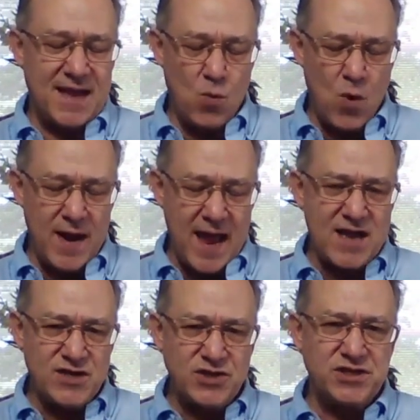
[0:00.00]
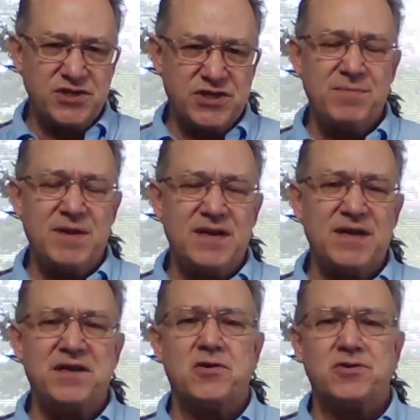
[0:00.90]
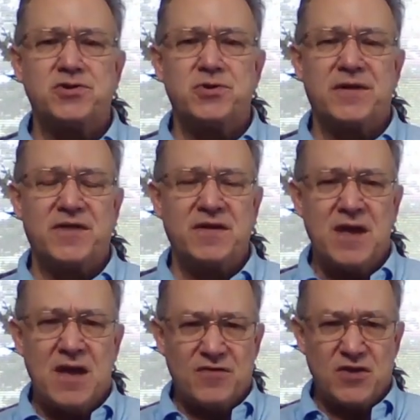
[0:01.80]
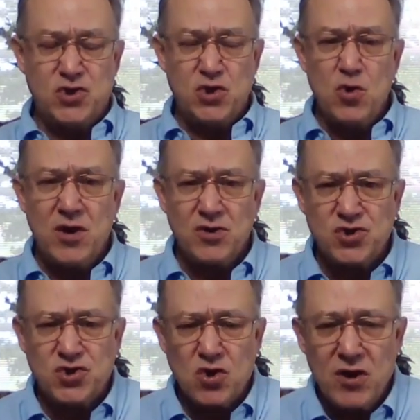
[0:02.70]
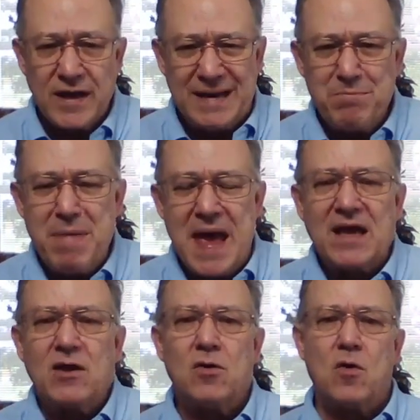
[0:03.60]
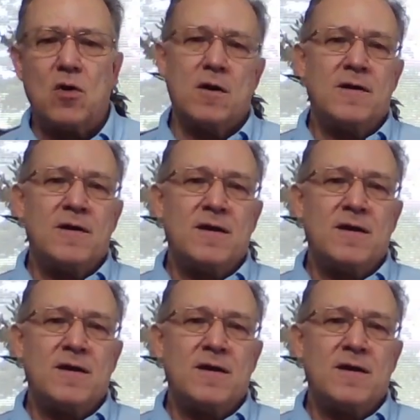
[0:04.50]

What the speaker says: And what Ash and his team in India are doing, the 200 strong in Bangalore,